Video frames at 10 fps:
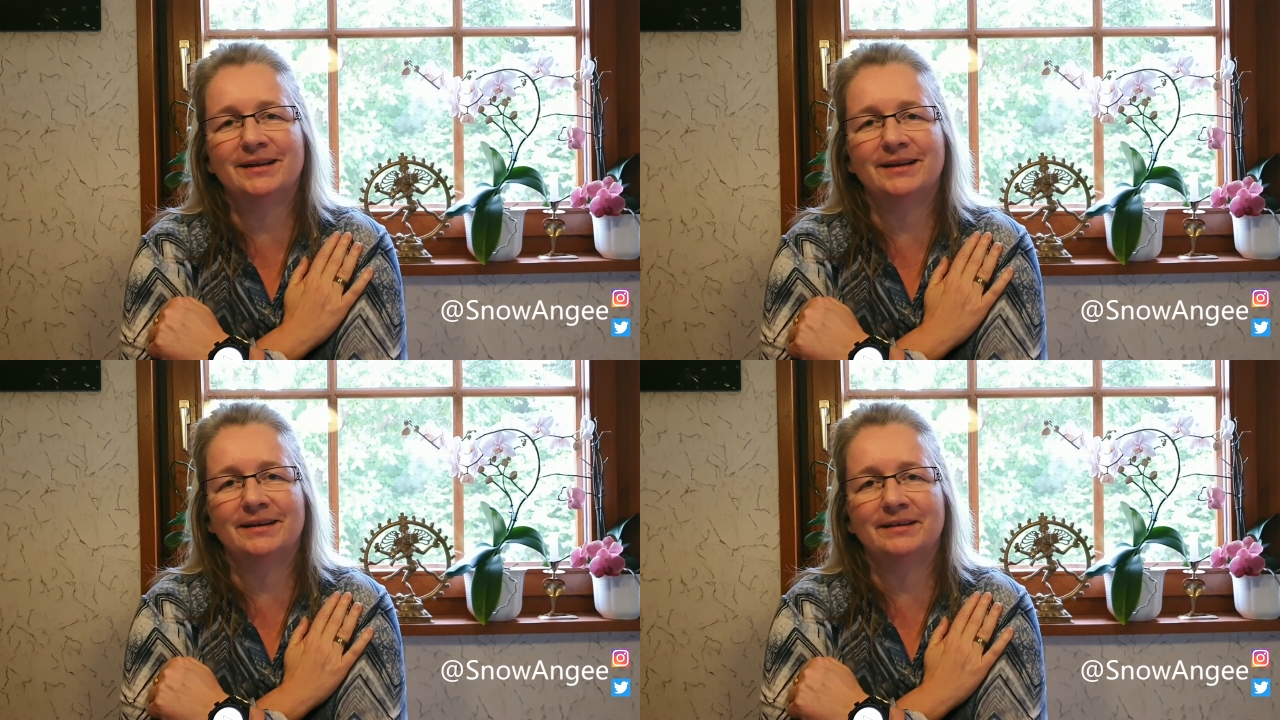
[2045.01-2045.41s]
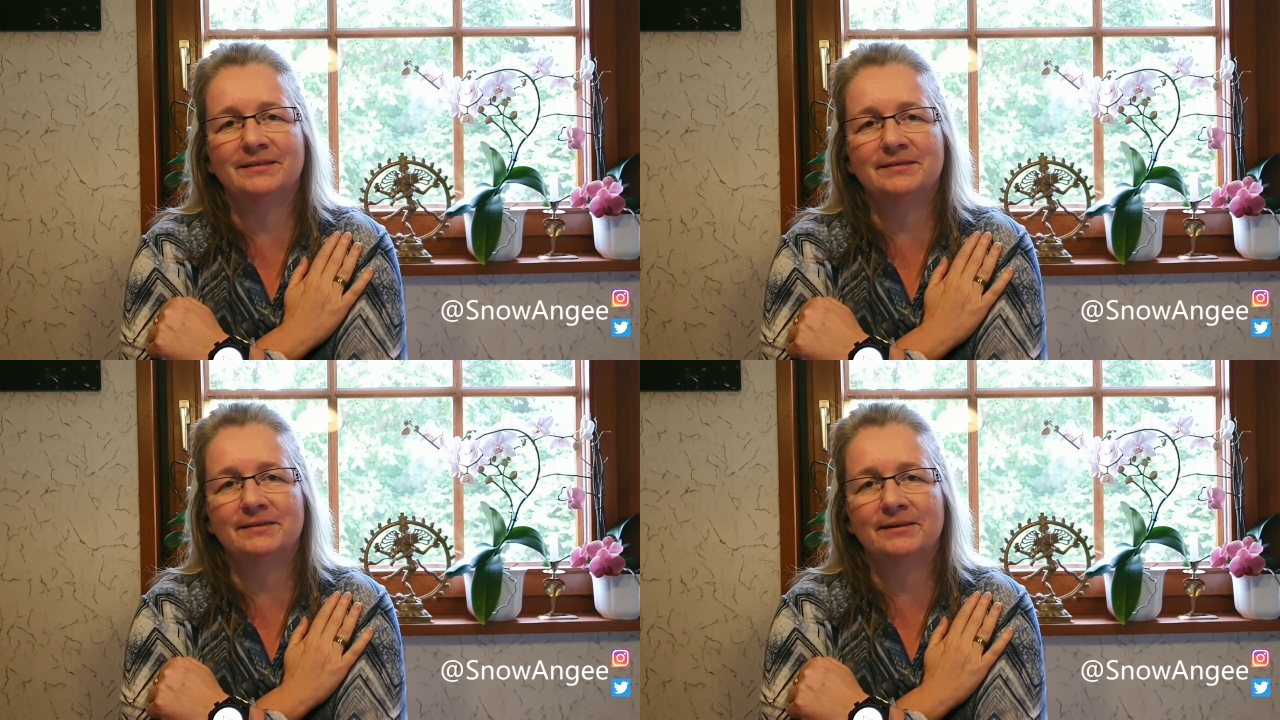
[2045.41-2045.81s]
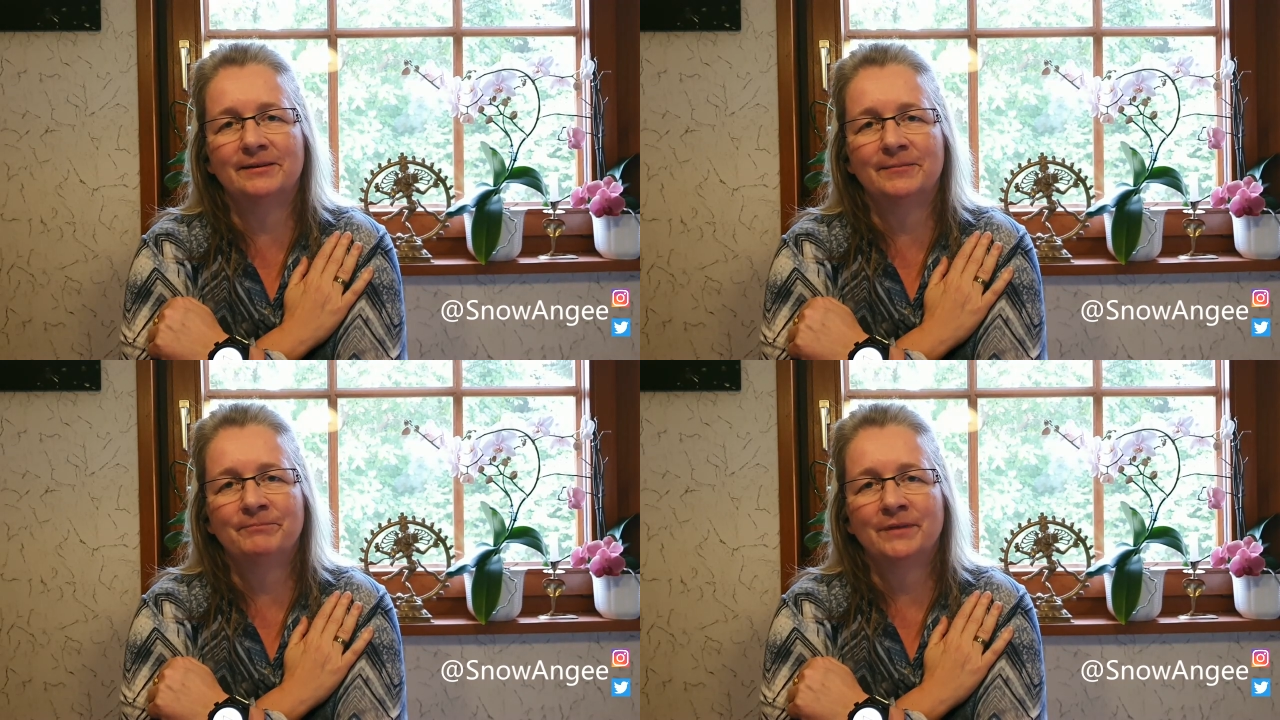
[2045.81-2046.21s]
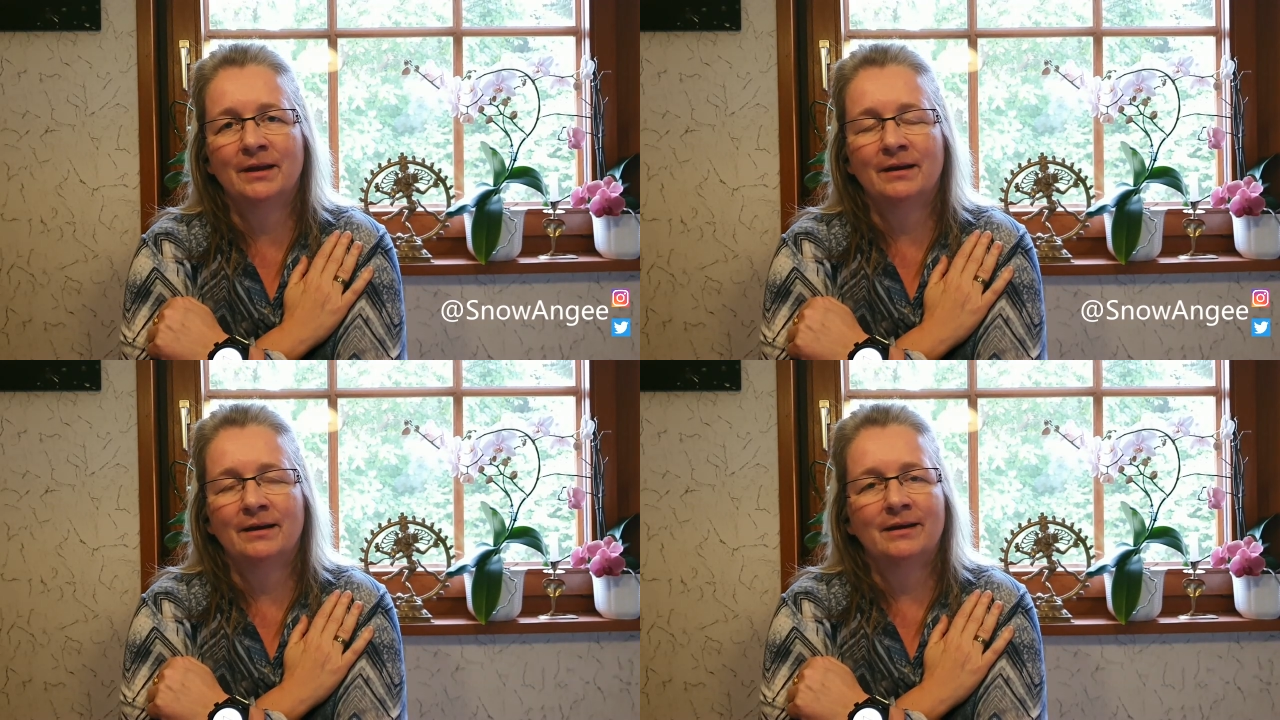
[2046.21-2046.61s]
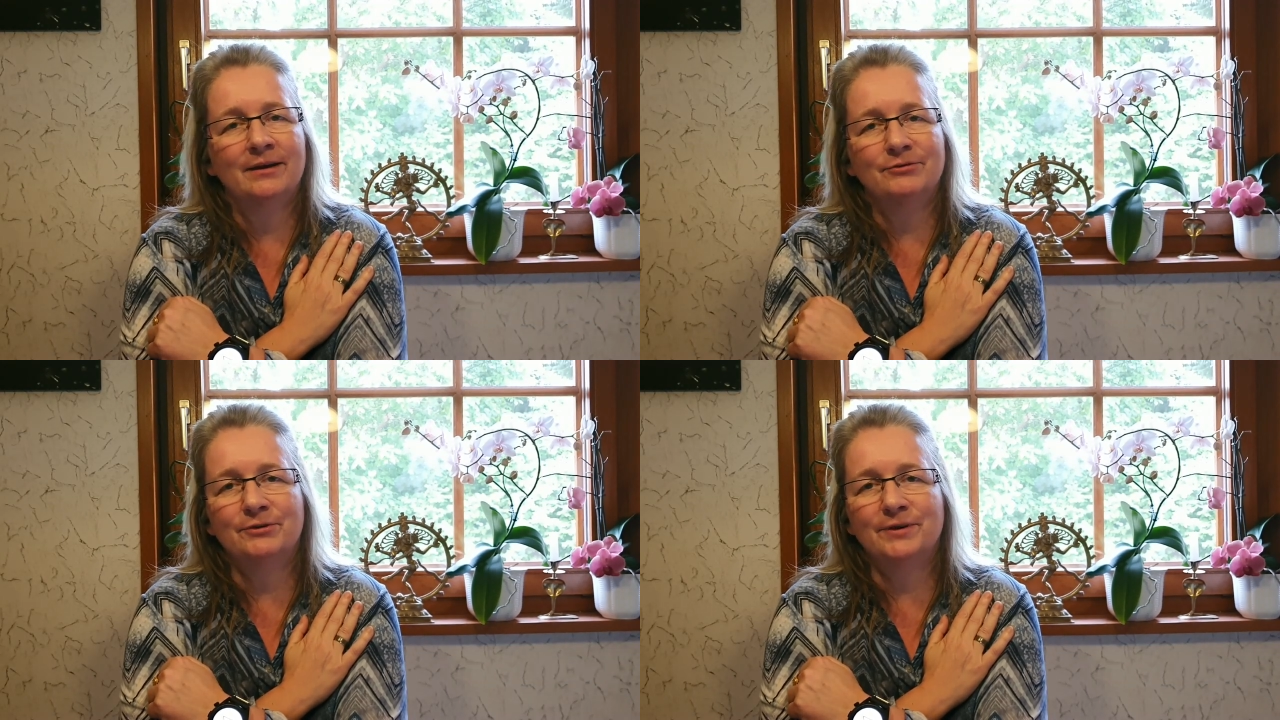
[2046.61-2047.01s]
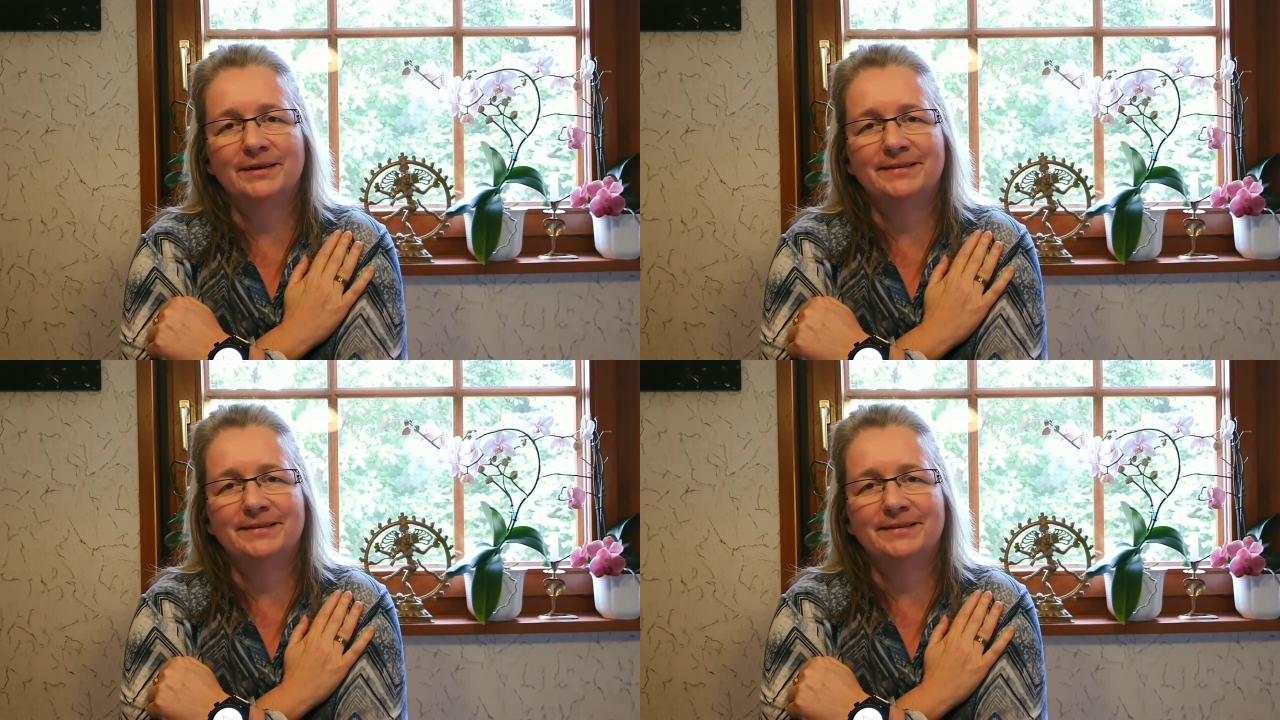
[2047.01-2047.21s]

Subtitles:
and have a great